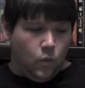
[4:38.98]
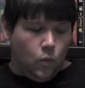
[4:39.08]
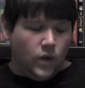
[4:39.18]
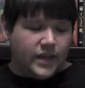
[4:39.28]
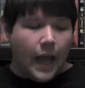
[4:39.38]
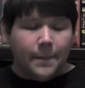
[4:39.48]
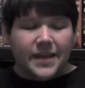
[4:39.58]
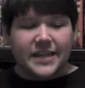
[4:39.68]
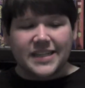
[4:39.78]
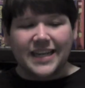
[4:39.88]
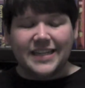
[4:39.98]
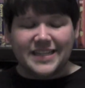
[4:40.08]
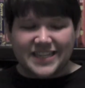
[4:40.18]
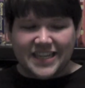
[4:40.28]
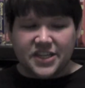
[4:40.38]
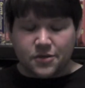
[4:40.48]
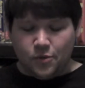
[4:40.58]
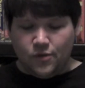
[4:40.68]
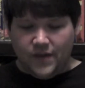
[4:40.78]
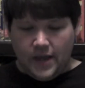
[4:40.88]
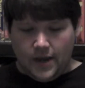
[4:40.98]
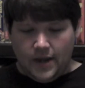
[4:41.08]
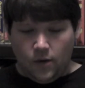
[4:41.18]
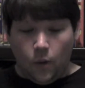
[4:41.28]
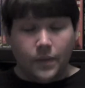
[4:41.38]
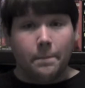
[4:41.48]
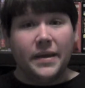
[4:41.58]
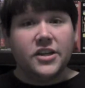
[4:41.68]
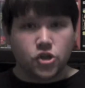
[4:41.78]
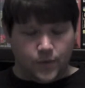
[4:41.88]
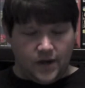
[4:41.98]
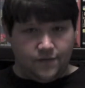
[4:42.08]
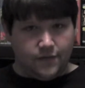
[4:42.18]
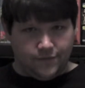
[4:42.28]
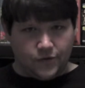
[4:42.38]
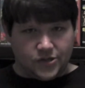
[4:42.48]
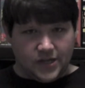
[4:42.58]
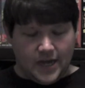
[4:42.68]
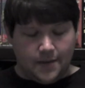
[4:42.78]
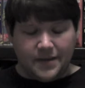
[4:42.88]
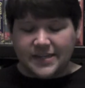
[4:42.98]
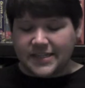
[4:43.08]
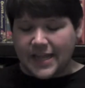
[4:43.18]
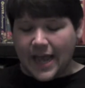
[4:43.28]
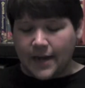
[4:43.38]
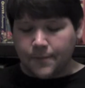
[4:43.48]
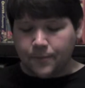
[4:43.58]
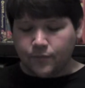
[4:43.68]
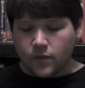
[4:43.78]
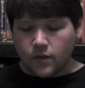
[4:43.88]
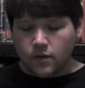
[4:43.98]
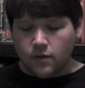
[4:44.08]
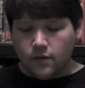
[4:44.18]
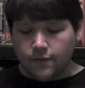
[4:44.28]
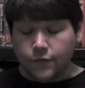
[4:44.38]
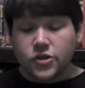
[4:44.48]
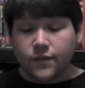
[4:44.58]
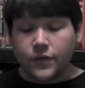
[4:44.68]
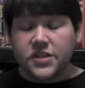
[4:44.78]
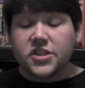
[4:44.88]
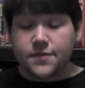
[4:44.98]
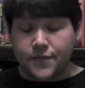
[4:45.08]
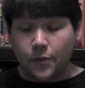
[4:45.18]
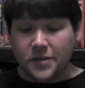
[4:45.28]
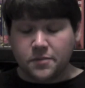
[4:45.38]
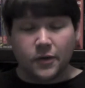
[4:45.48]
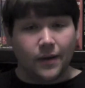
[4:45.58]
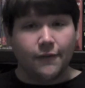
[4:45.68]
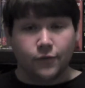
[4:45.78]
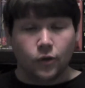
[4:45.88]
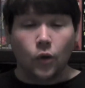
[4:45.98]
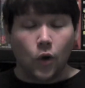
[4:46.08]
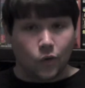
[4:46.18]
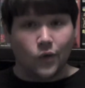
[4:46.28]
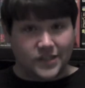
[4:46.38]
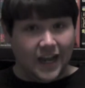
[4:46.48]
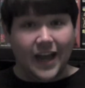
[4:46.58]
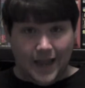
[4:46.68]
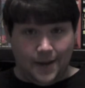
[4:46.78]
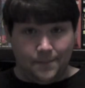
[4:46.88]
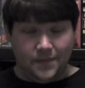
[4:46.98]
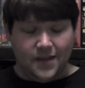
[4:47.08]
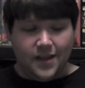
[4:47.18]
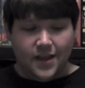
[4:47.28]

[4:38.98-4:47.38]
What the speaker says: what got me excited to see this movie on the big screen for the first time is that, first of all, this is a film that's been around for a long, long time,